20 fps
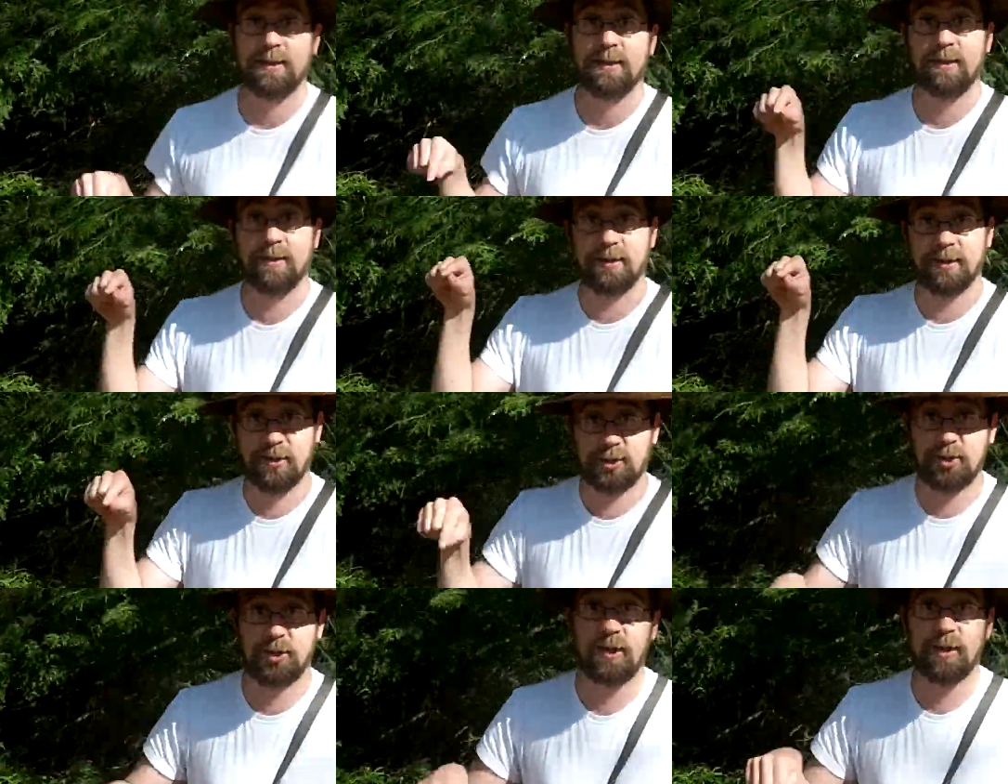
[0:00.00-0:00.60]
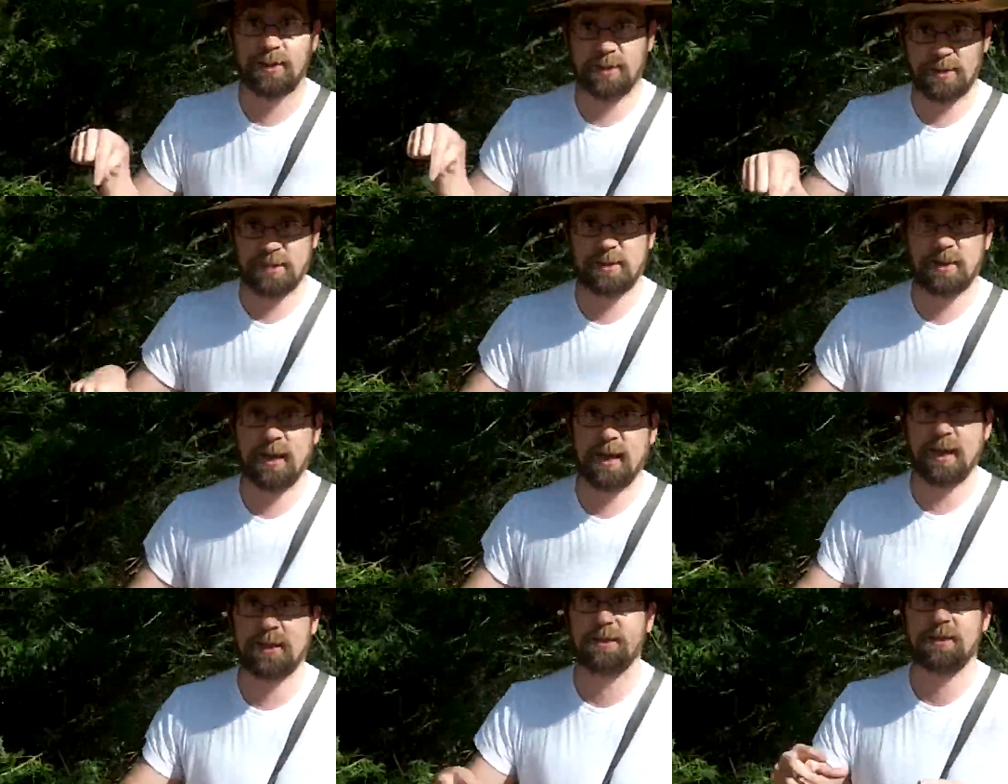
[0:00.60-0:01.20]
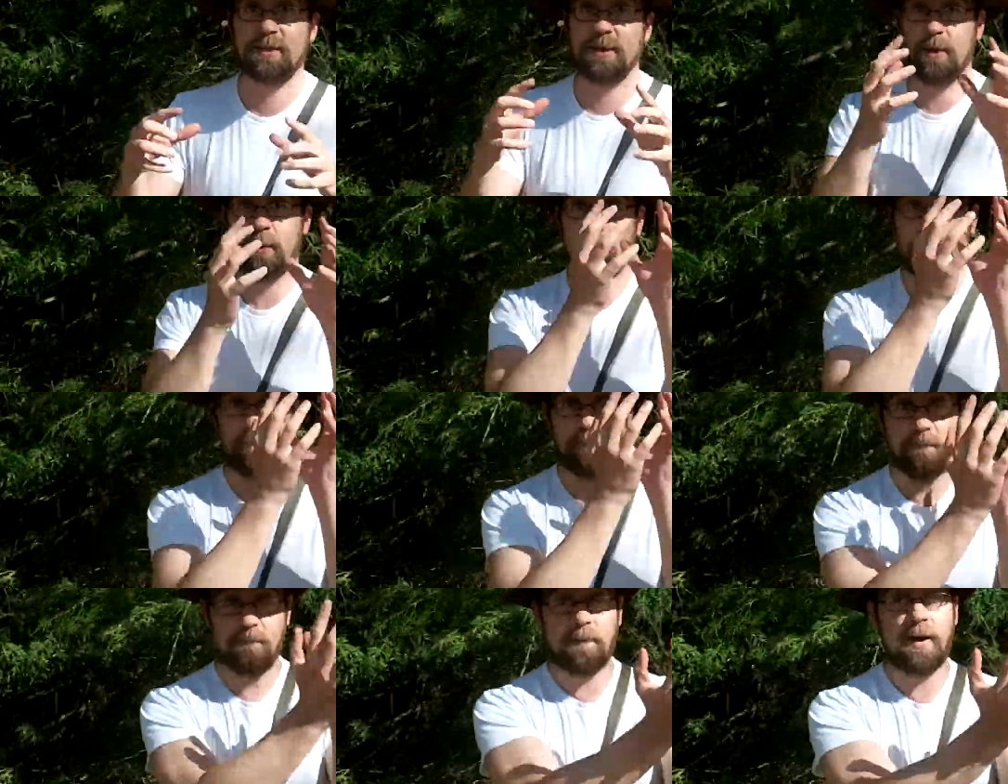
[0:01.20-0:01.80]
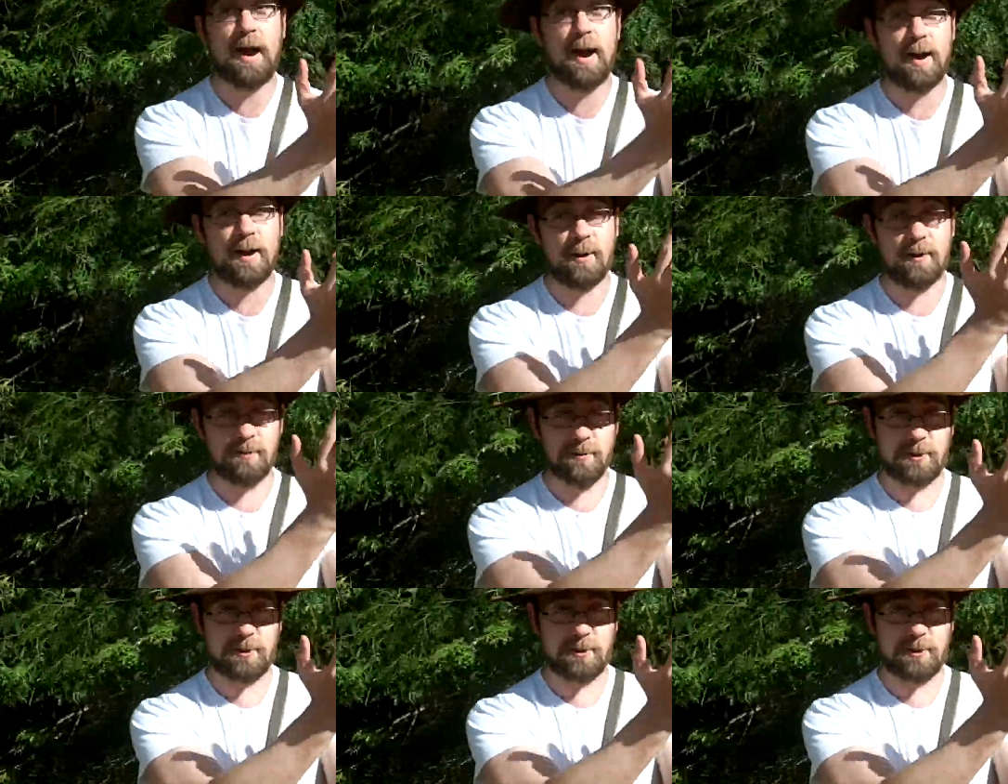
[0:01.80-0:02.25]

Legit sticks, fire,